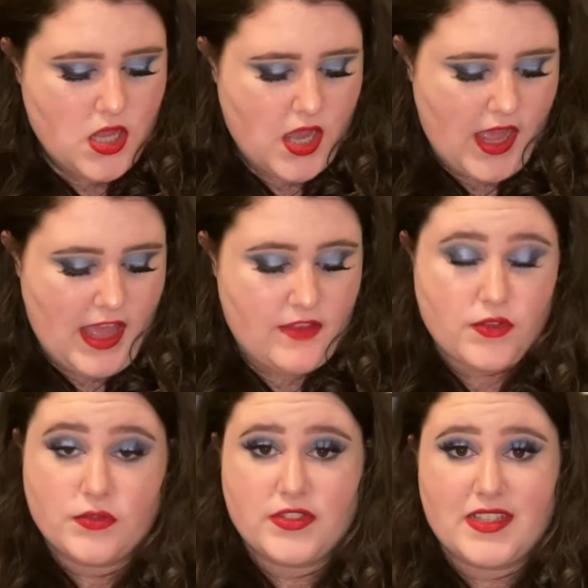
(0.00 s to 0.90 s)
I've
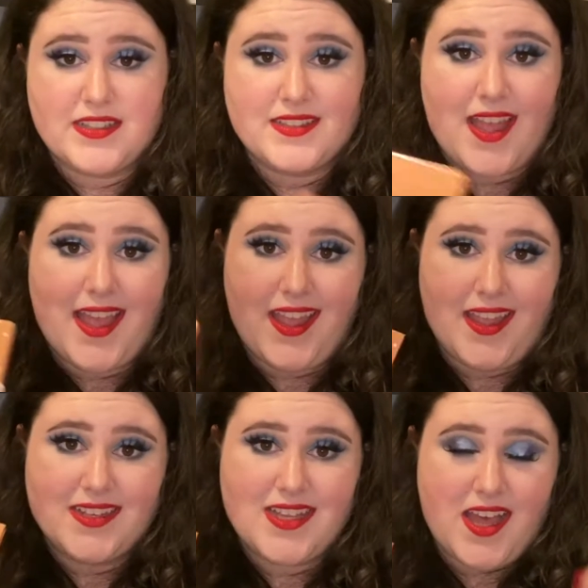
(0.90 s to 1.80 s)
used this
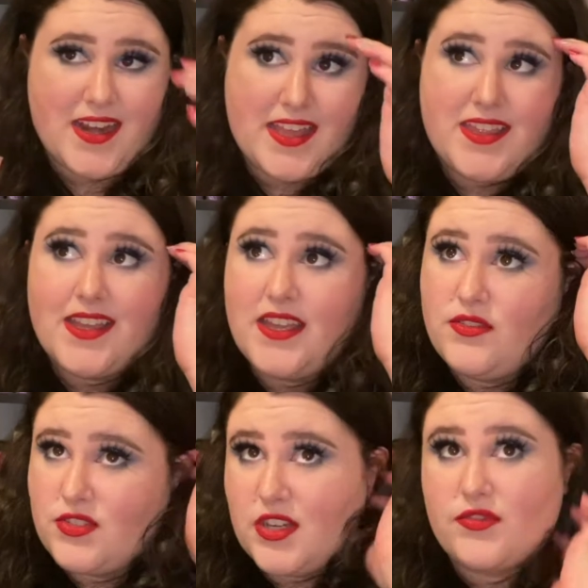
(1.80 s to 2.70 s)
a ton. I think I
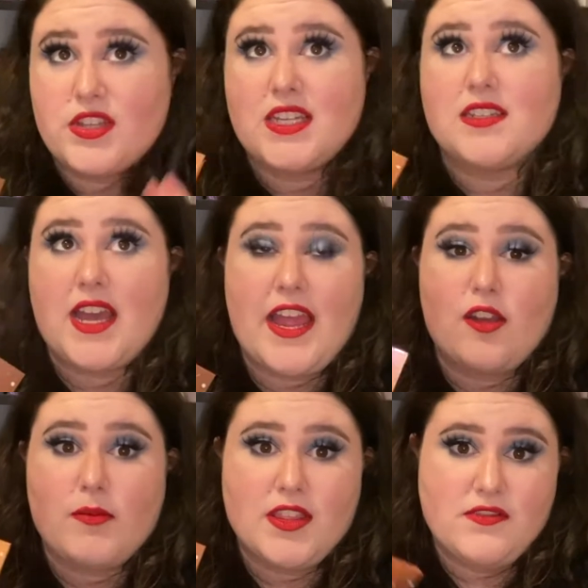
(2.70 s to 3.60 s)
used it for the
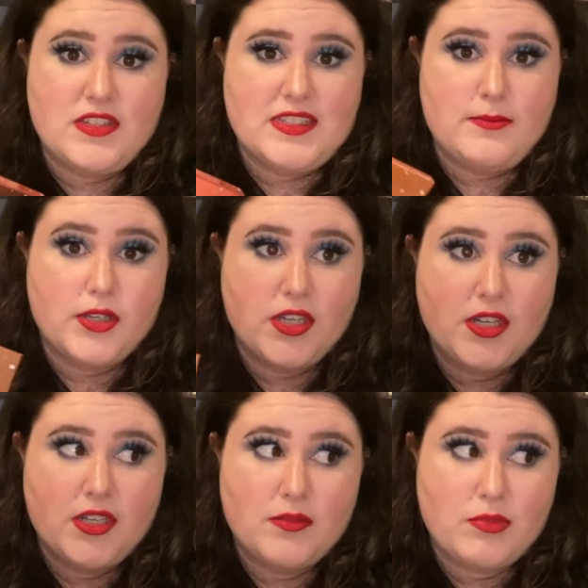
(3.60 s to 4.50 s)
entire month of December,
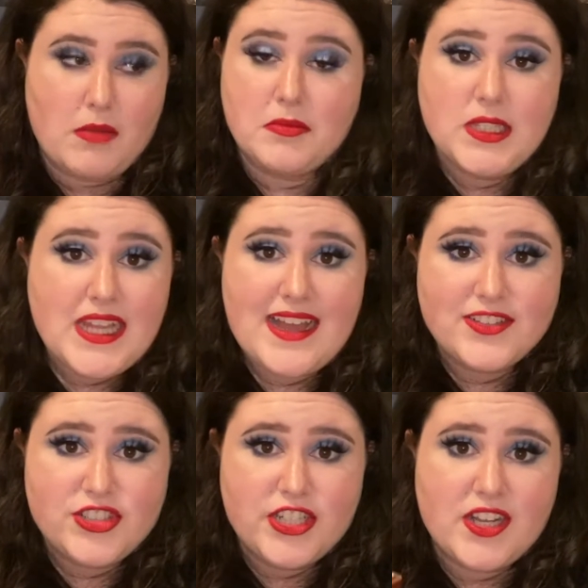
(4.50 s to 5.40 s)
probably
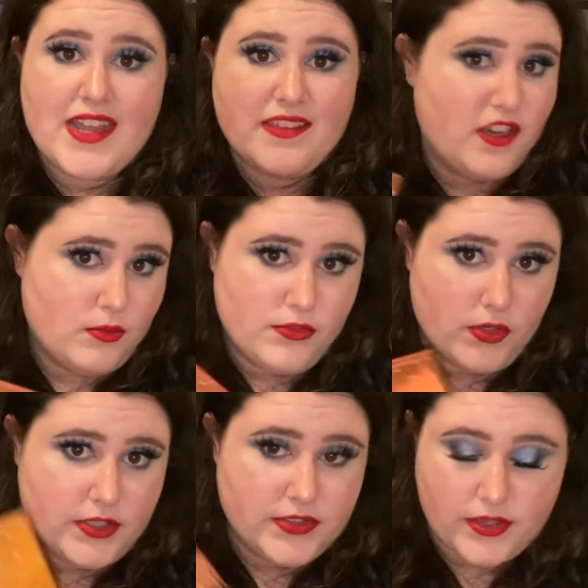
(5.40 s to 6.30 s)
last year and the year
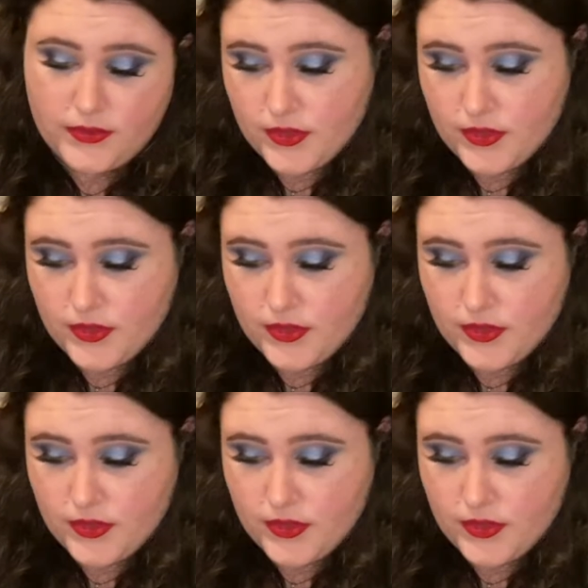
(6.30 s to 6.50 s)
before. So,